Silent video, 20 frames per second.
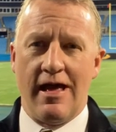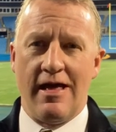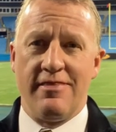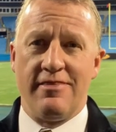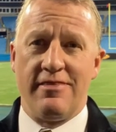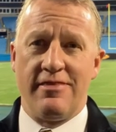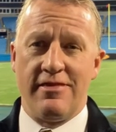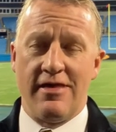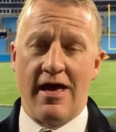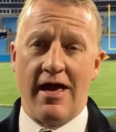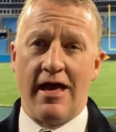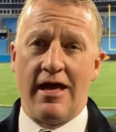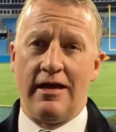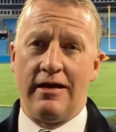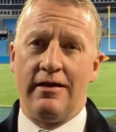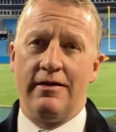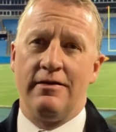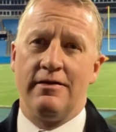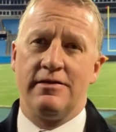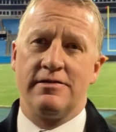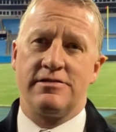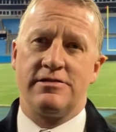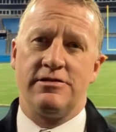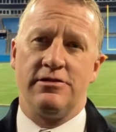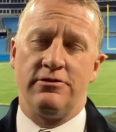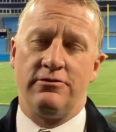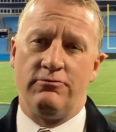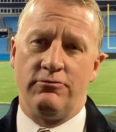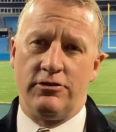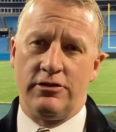and then
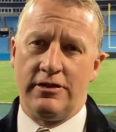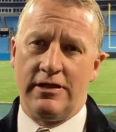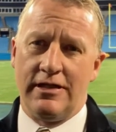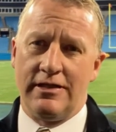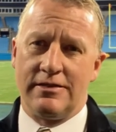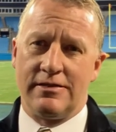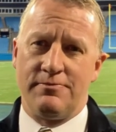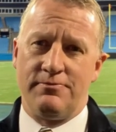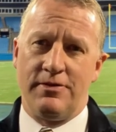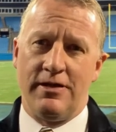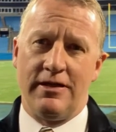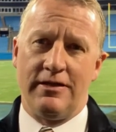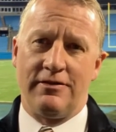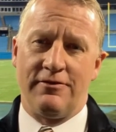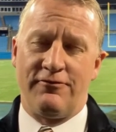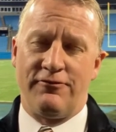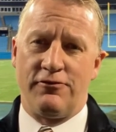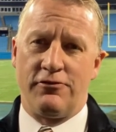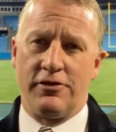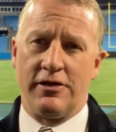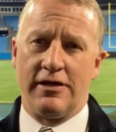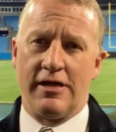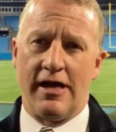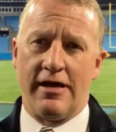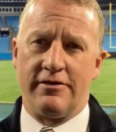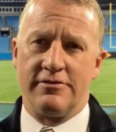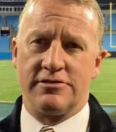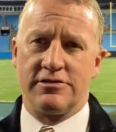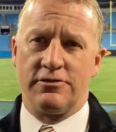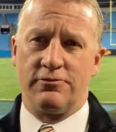still would need to beat the
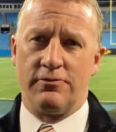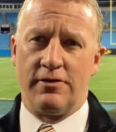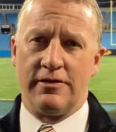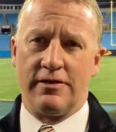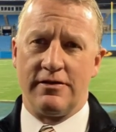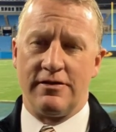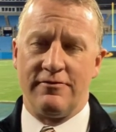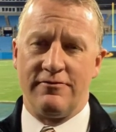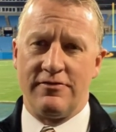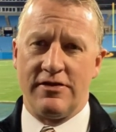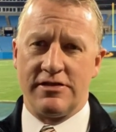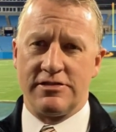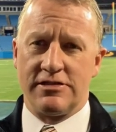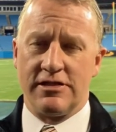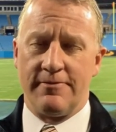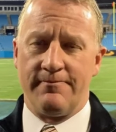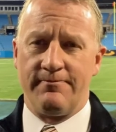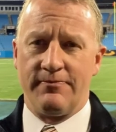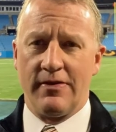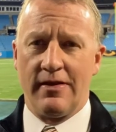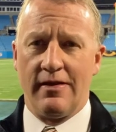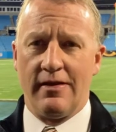49ers to win the division.